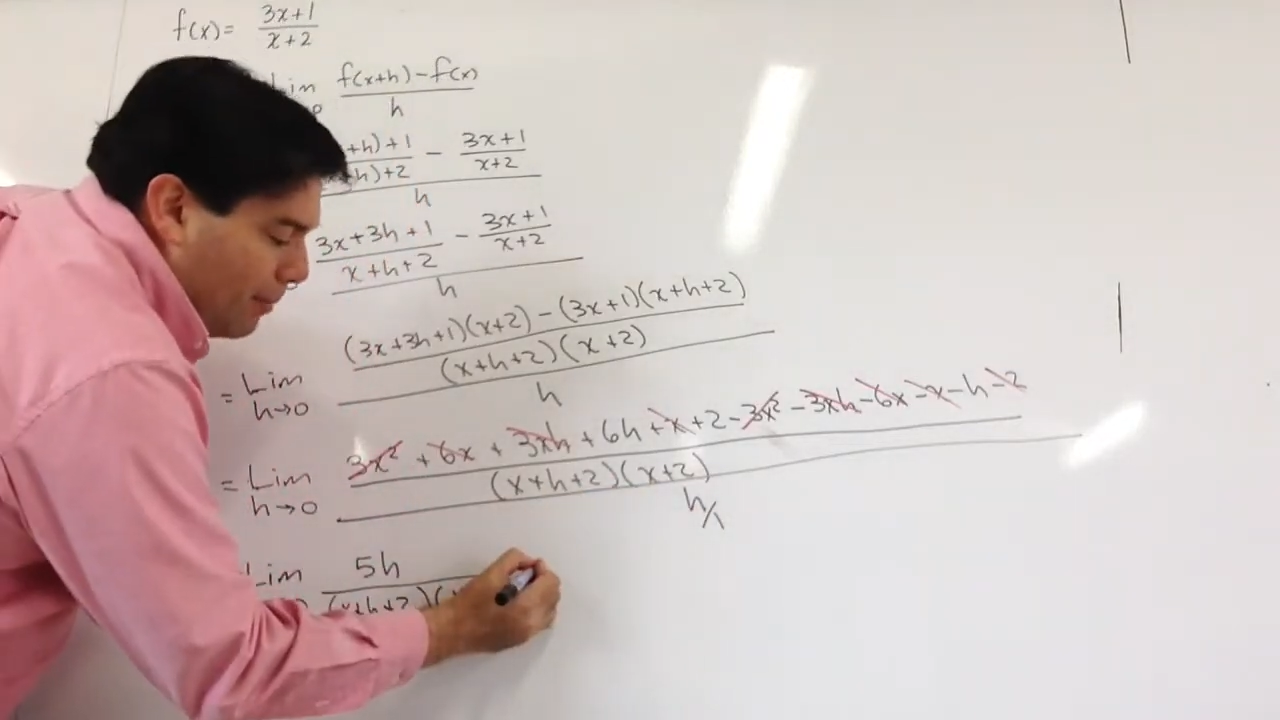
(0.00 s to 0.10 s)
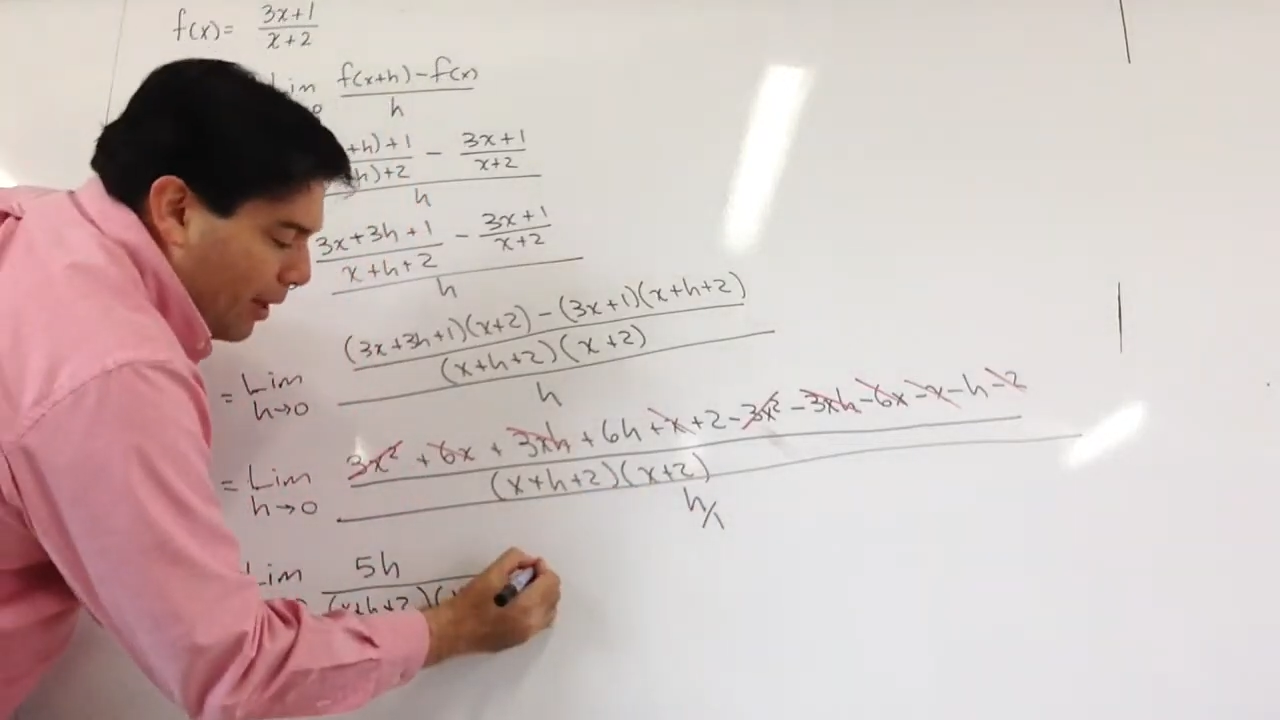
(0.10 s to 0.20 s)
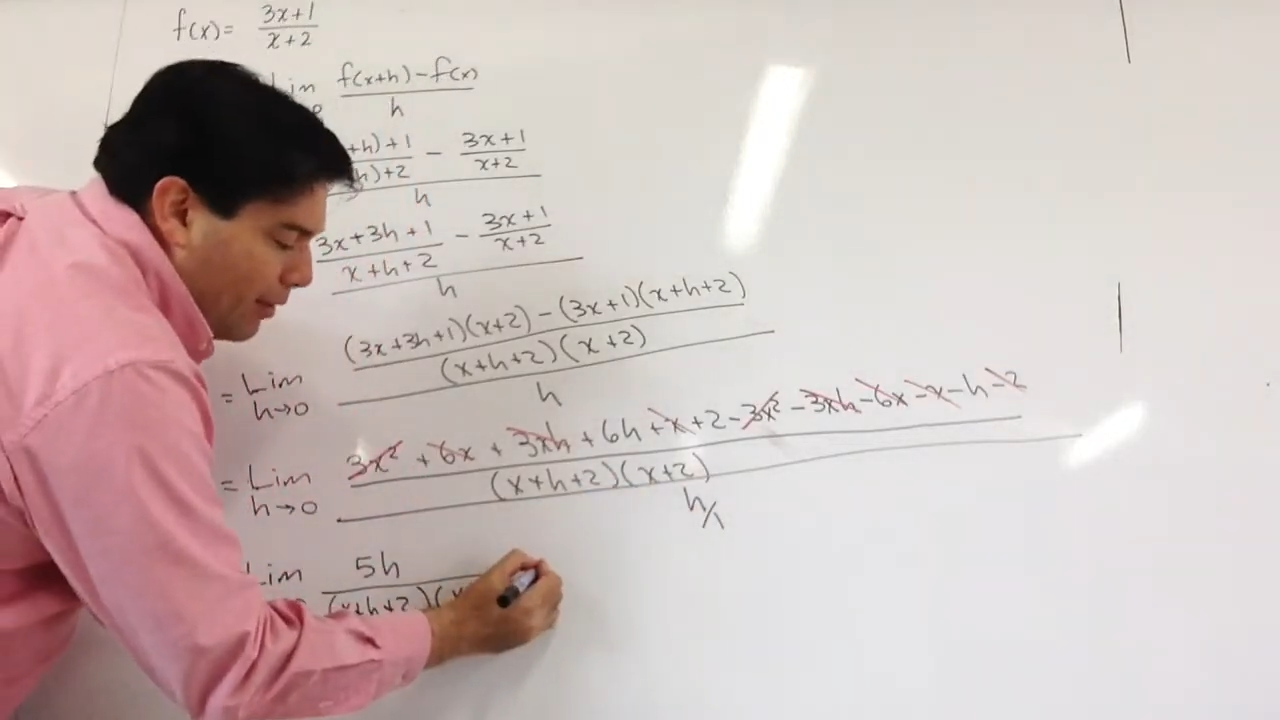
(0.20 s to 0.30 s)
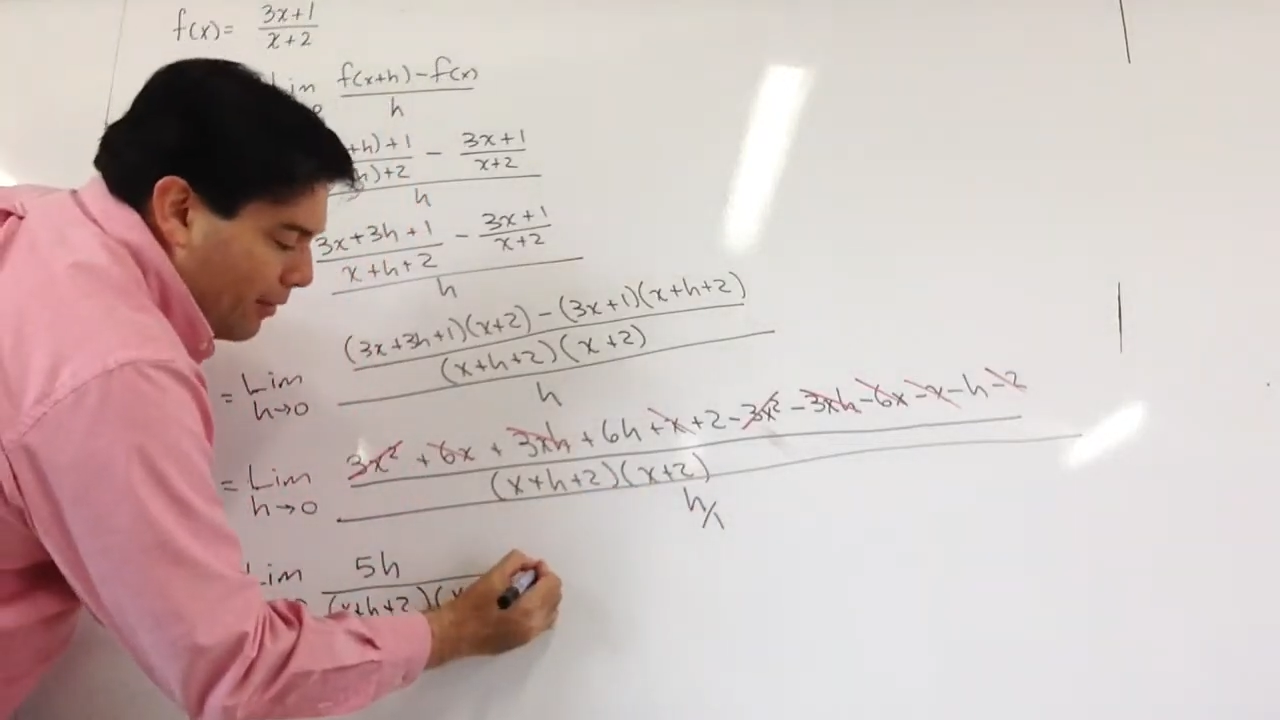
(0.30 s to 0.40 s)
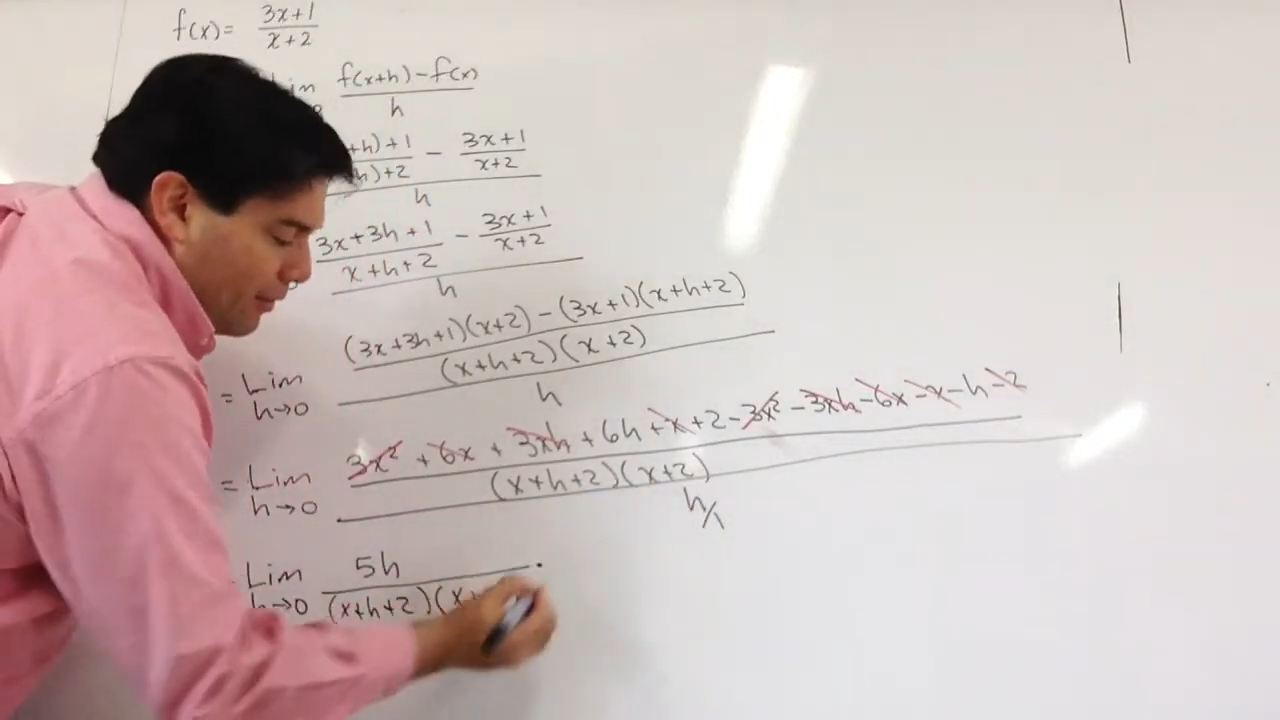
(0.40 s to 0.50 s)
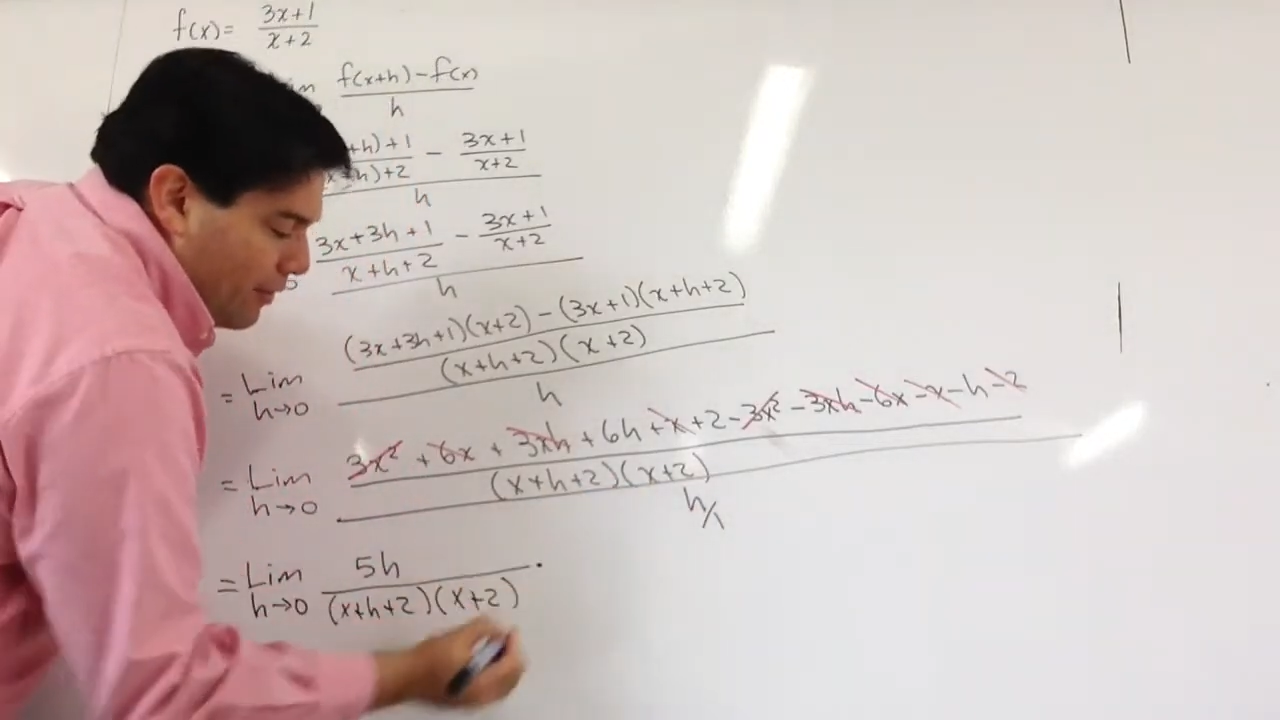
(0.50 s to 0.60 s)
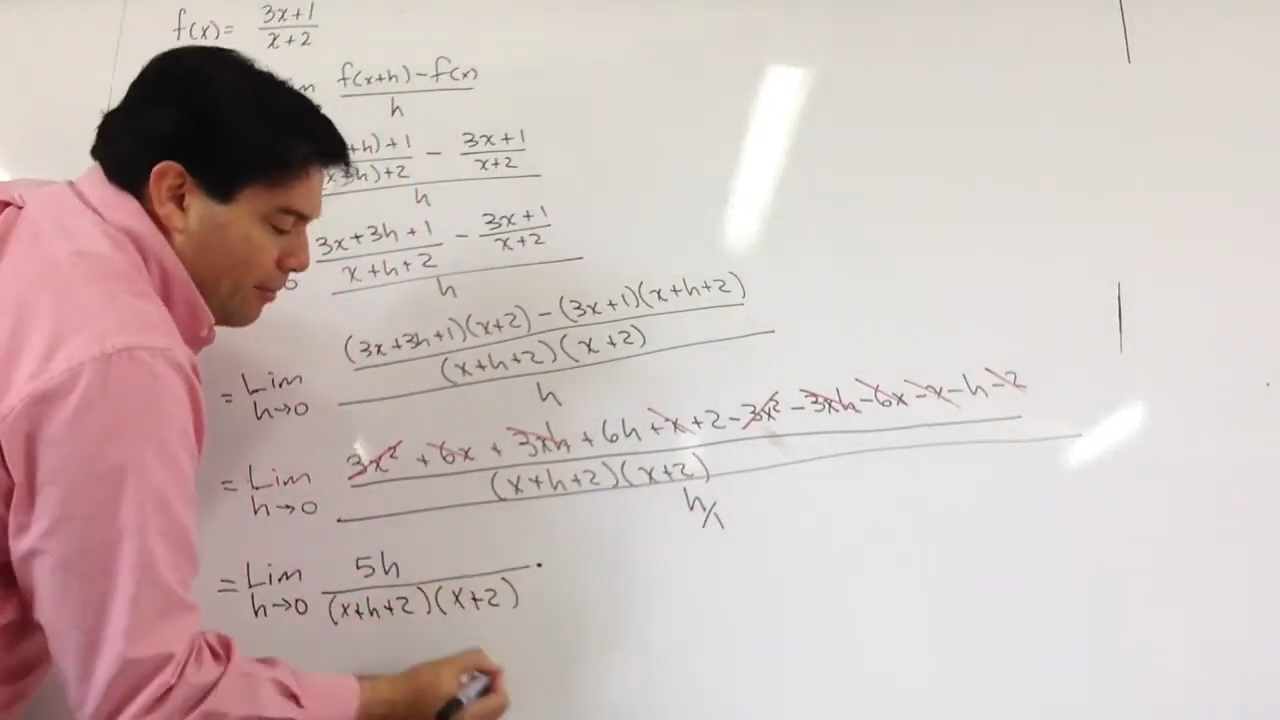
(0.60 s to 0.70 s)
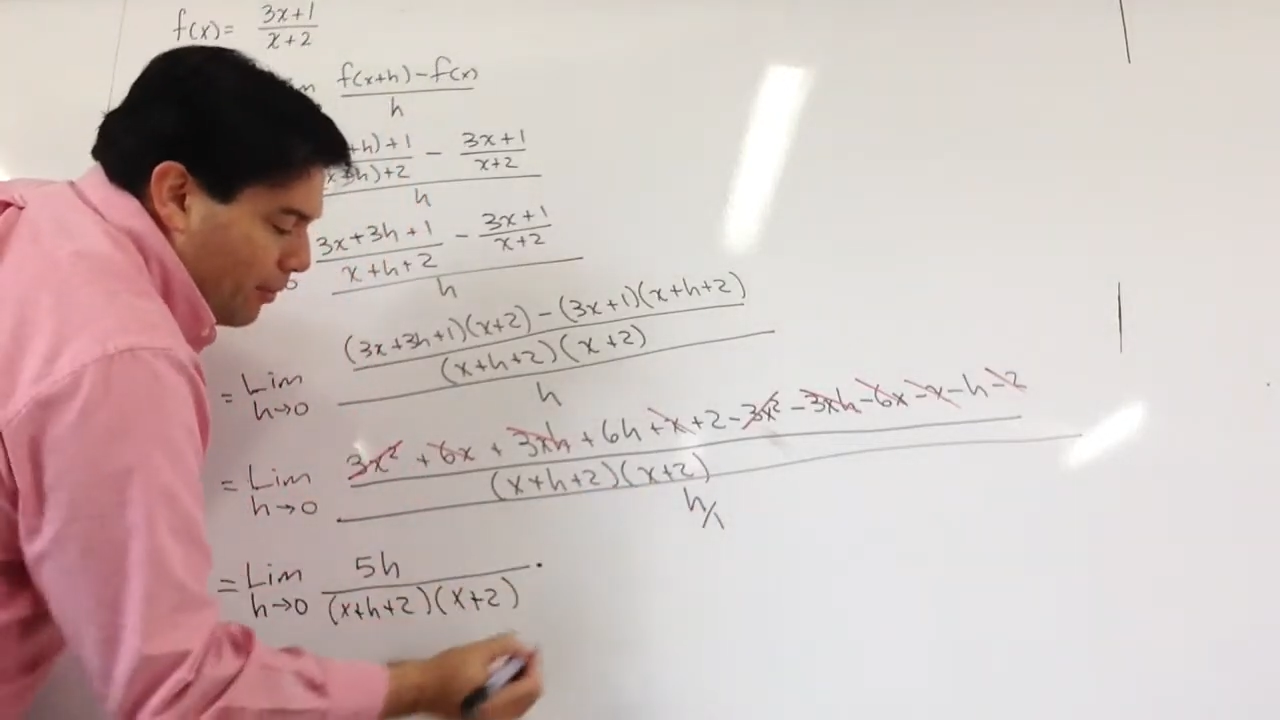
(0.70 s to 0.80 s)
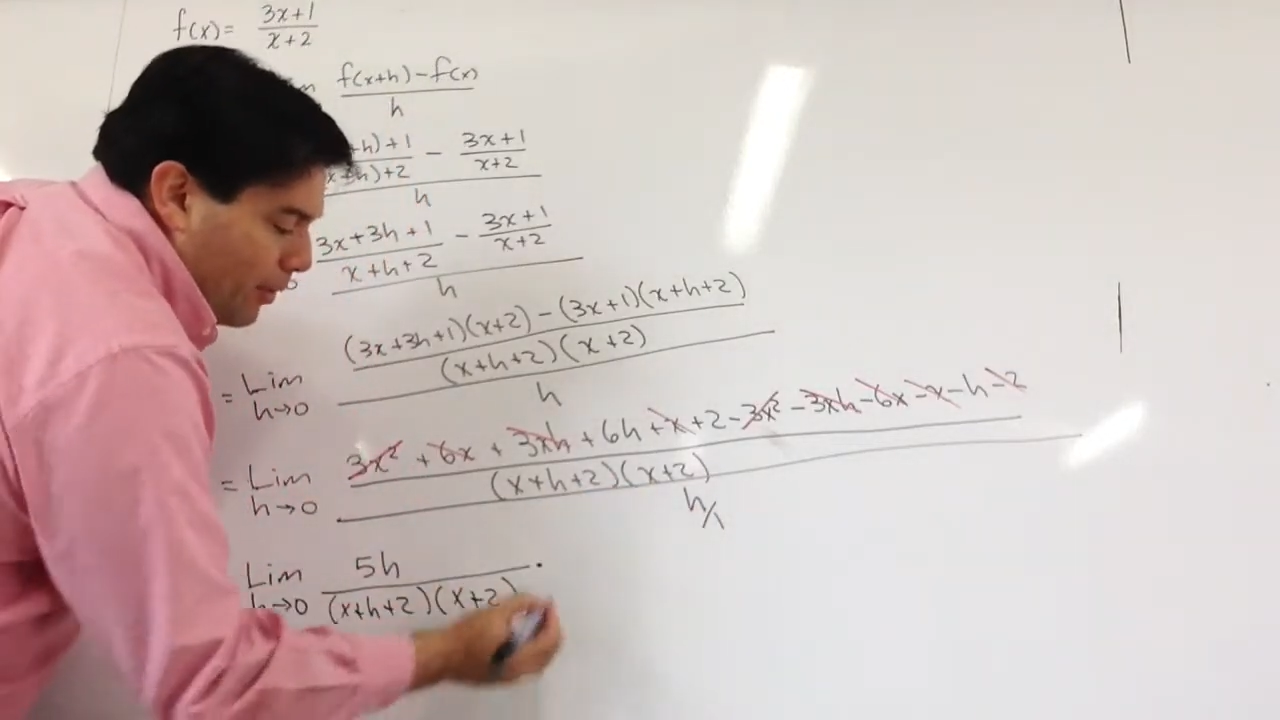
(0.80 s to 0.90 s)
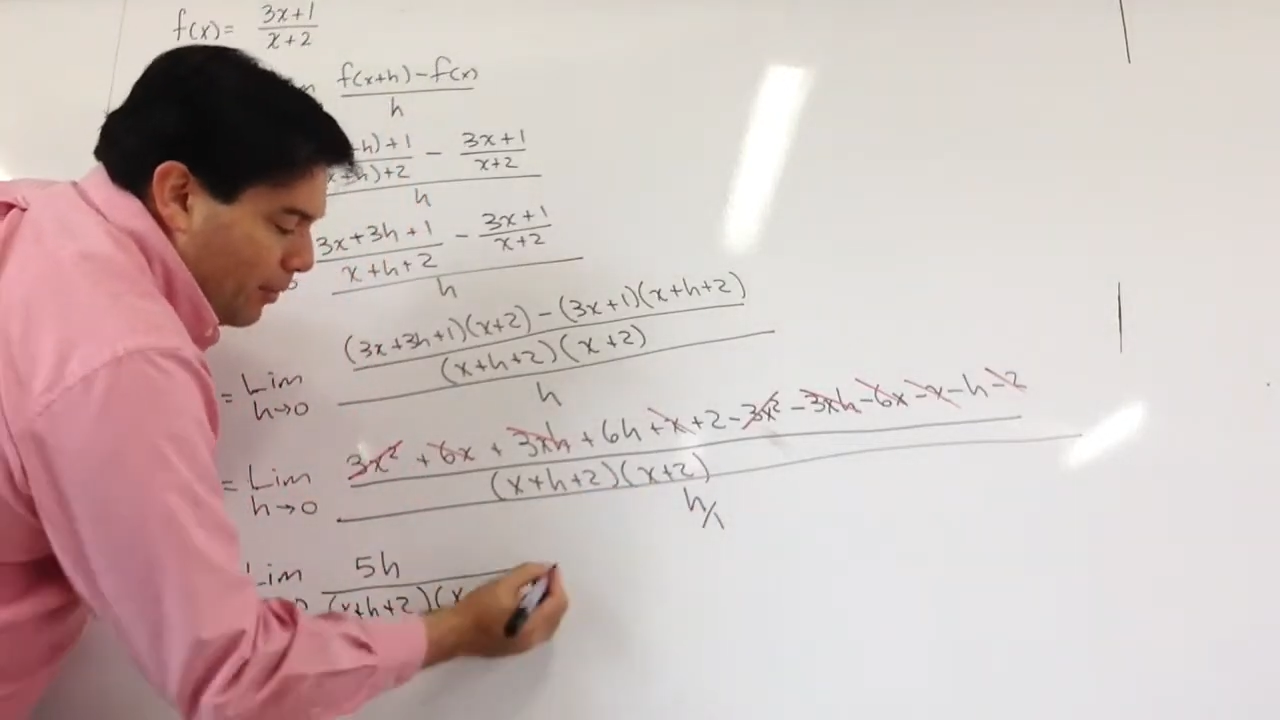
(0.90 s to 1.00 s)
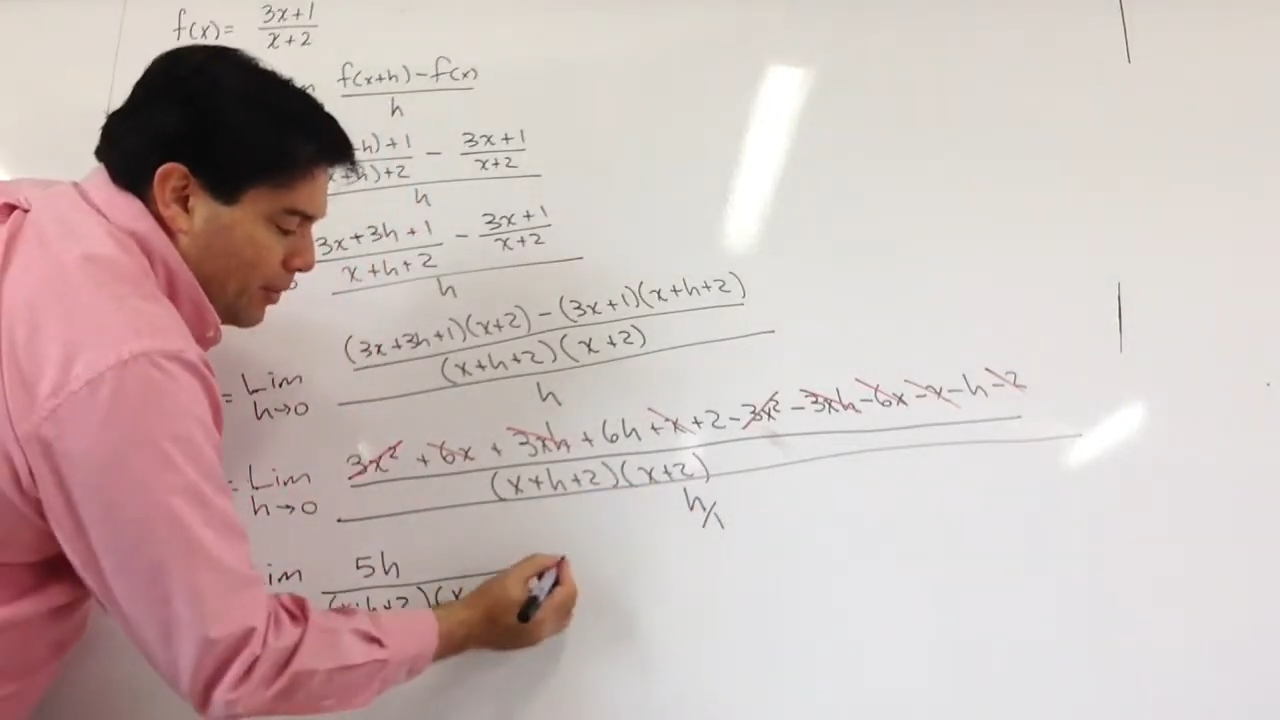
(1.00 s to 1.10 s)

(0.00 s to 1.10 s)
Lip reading: by the reciprocal,